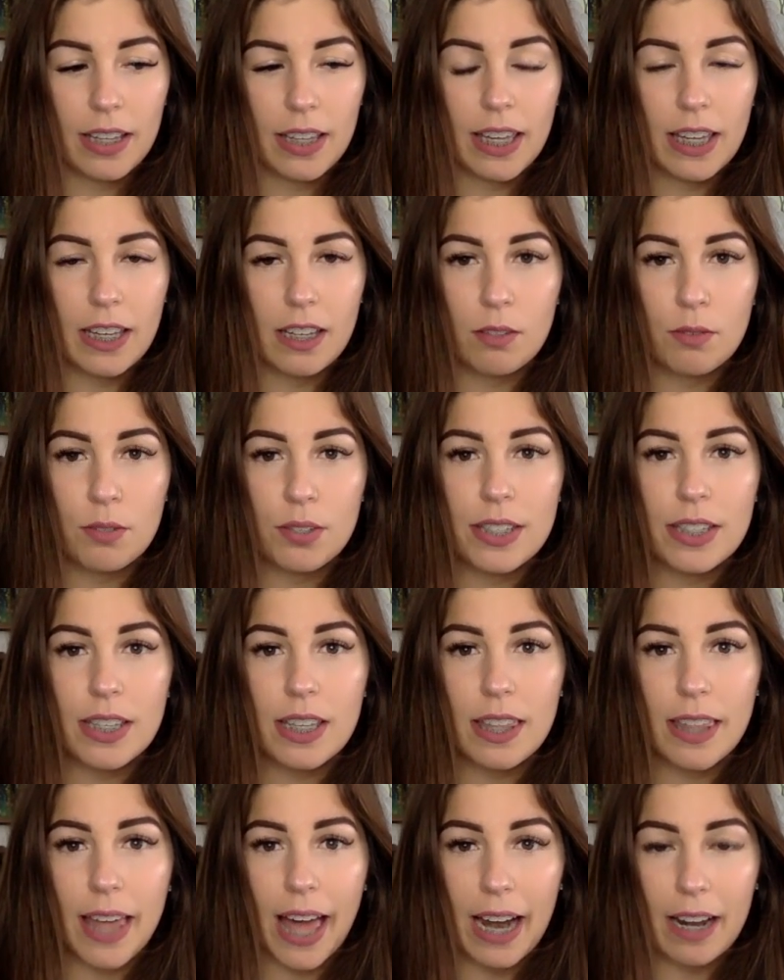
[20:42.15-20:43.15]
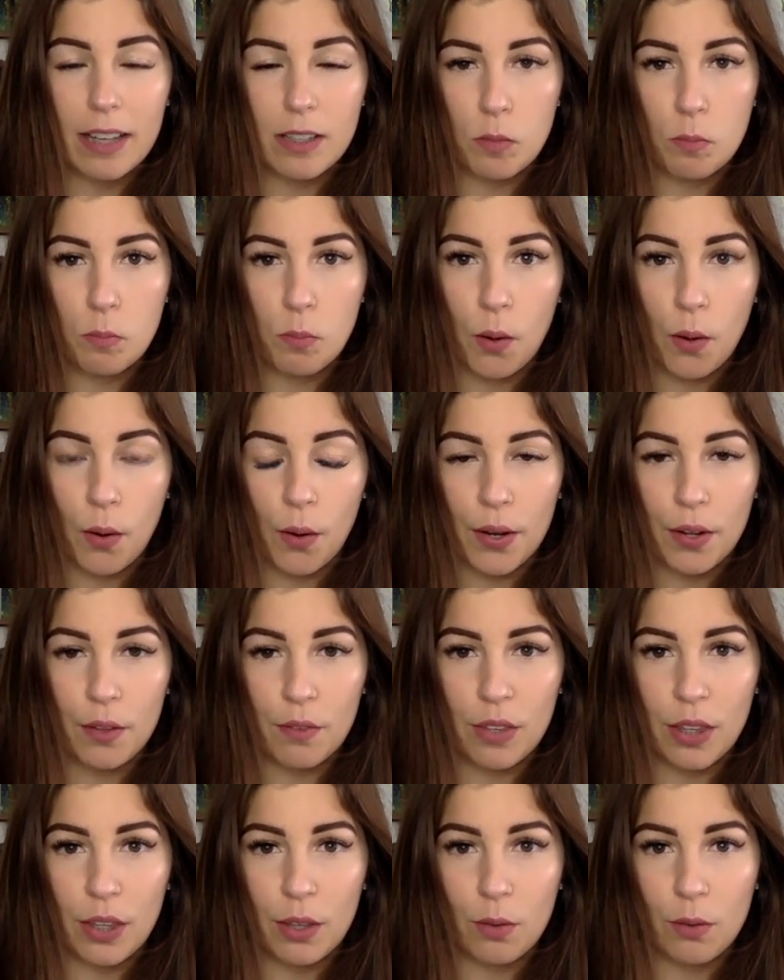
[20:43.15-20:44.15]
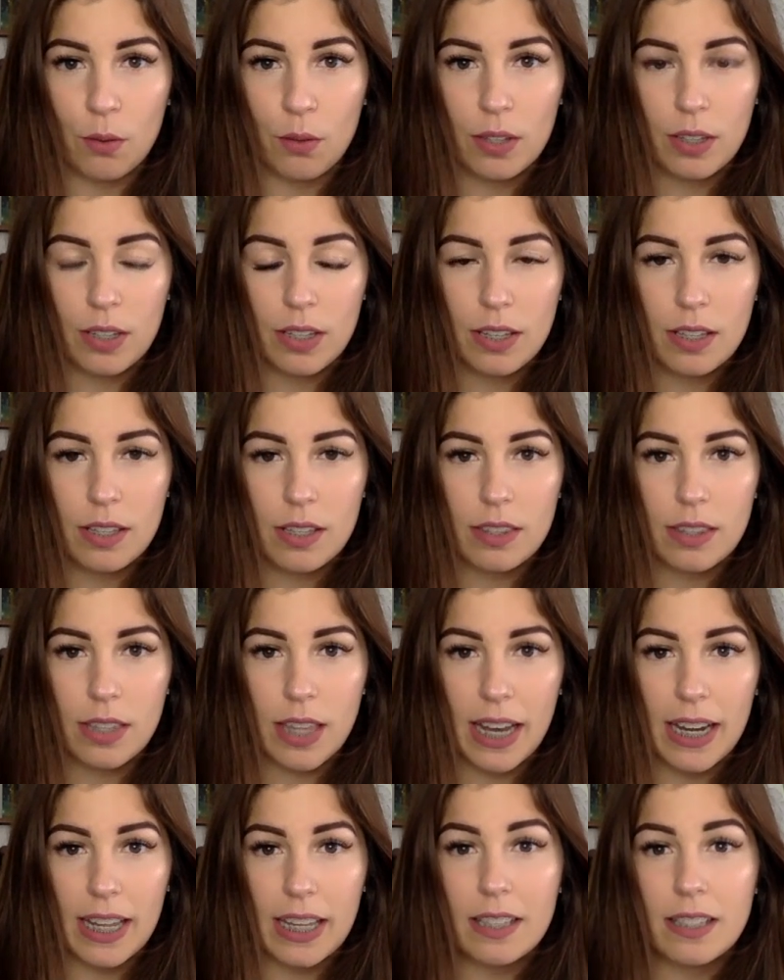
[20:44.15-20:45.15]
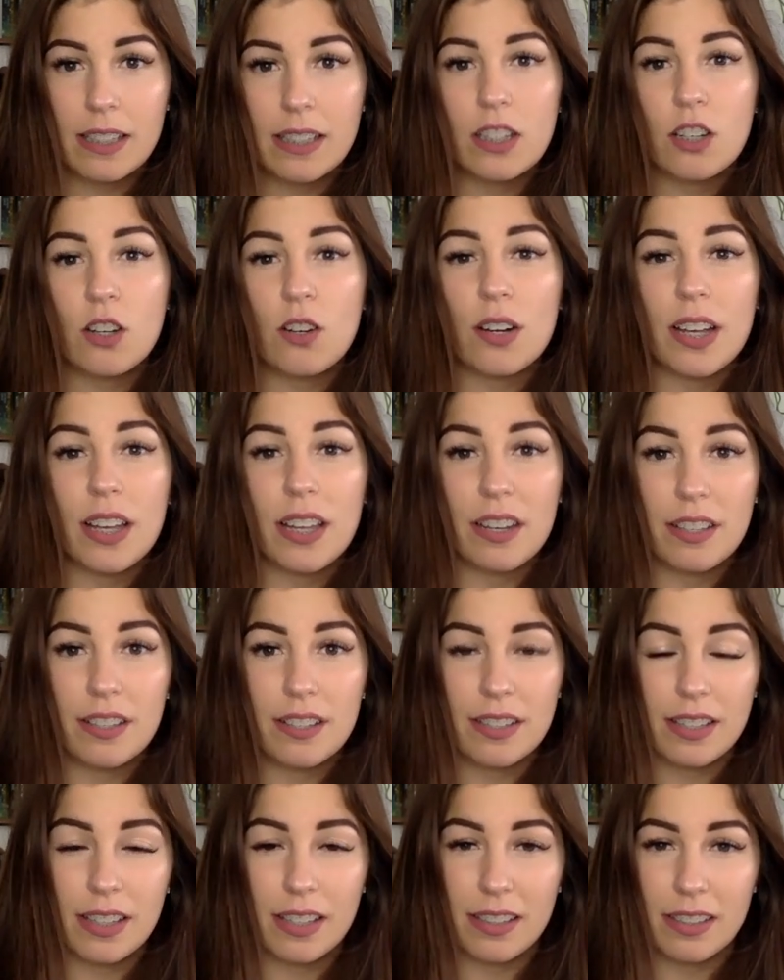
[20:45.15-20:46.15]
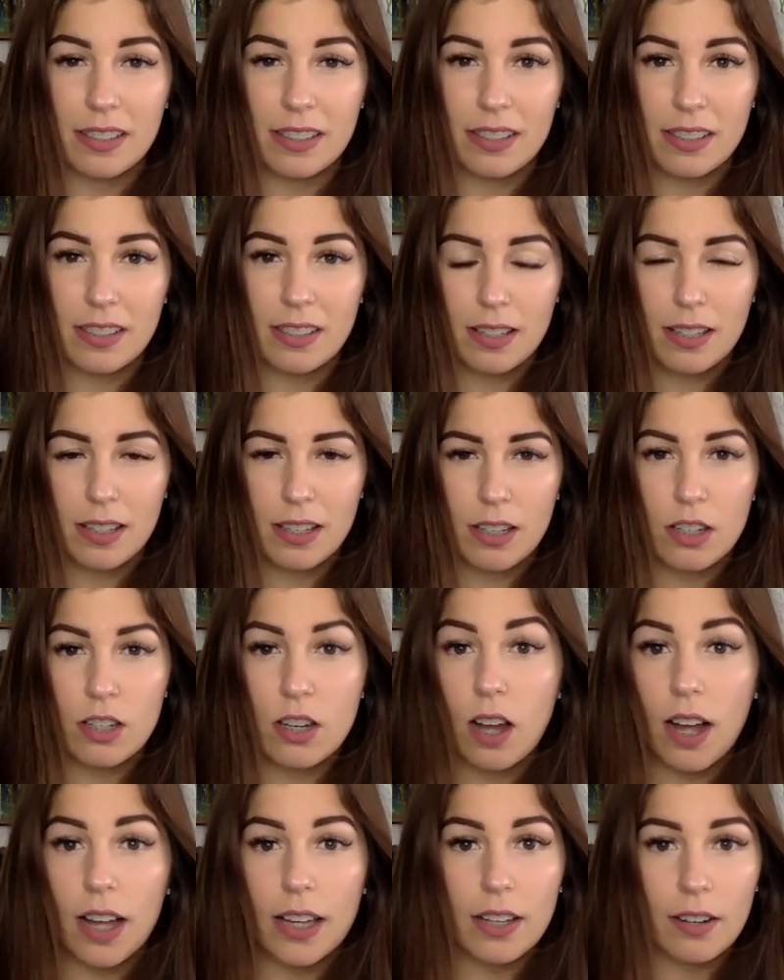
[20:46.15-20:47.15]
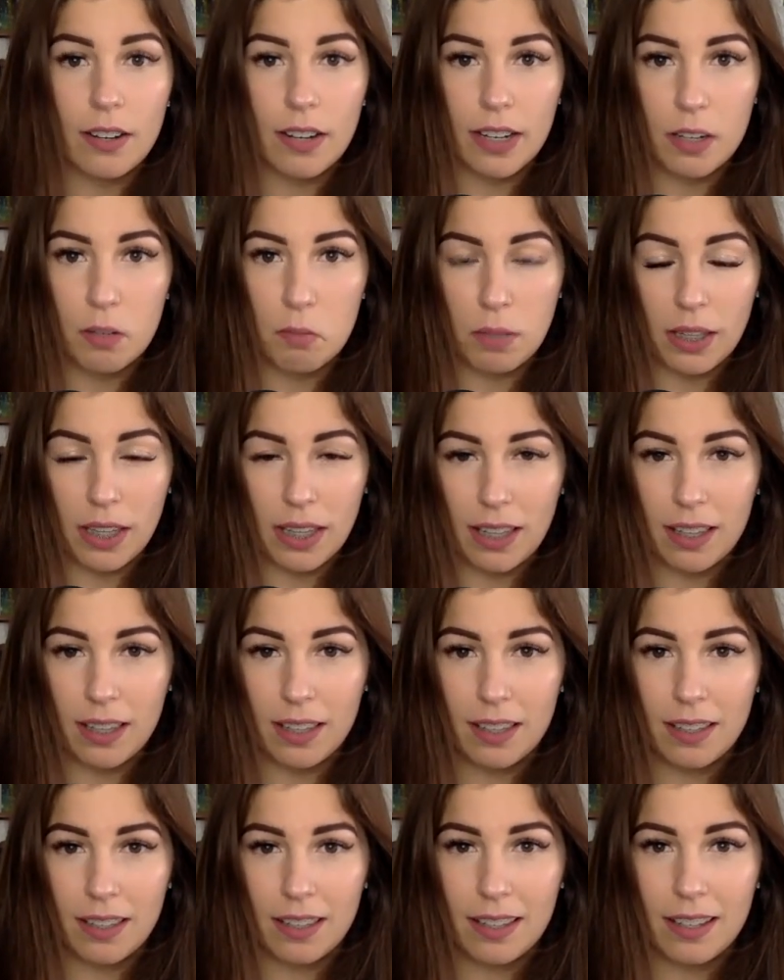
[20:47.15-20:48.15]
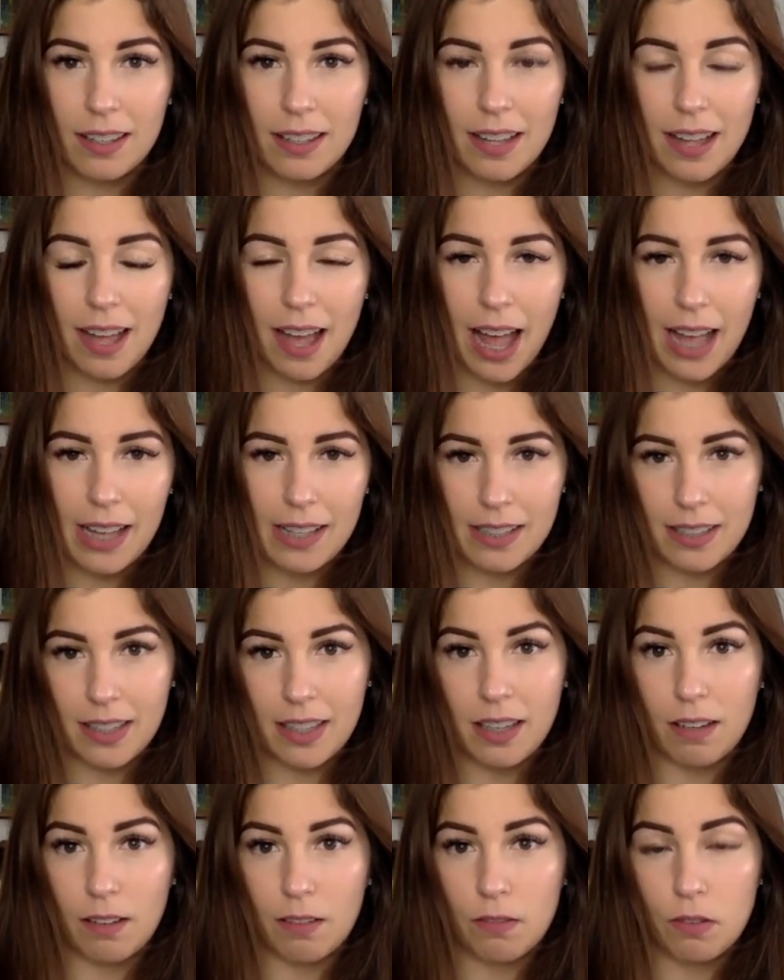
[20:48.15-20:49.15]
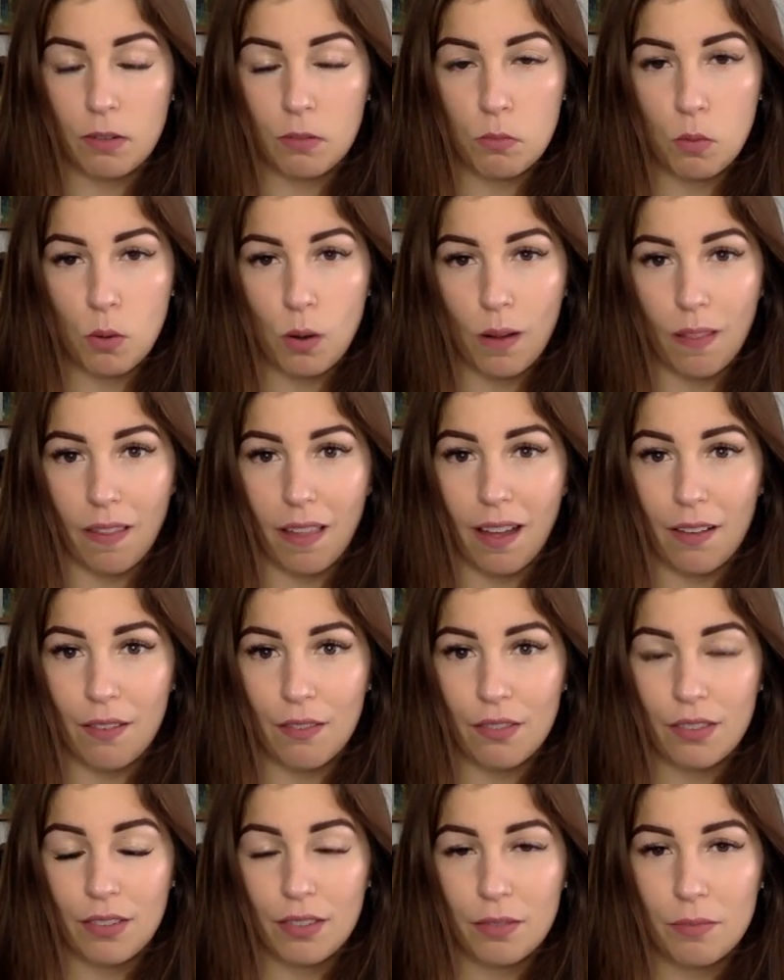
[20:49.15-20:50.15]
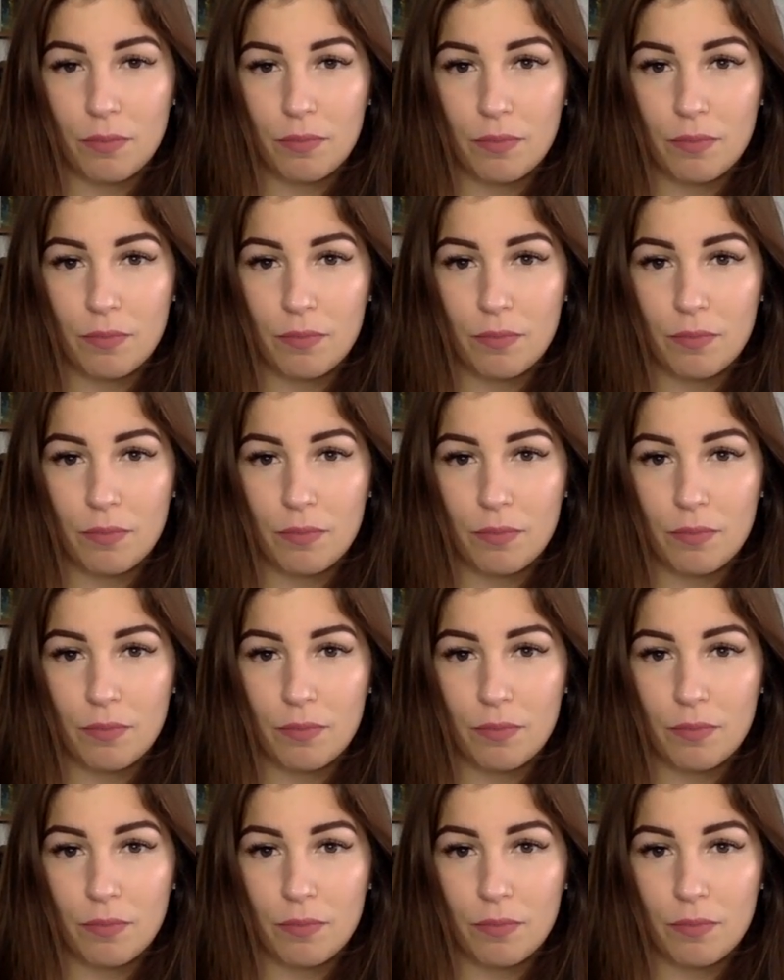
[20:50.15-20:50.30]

can you see that as a part of you that is your innocence, not your enemy, asking for more love?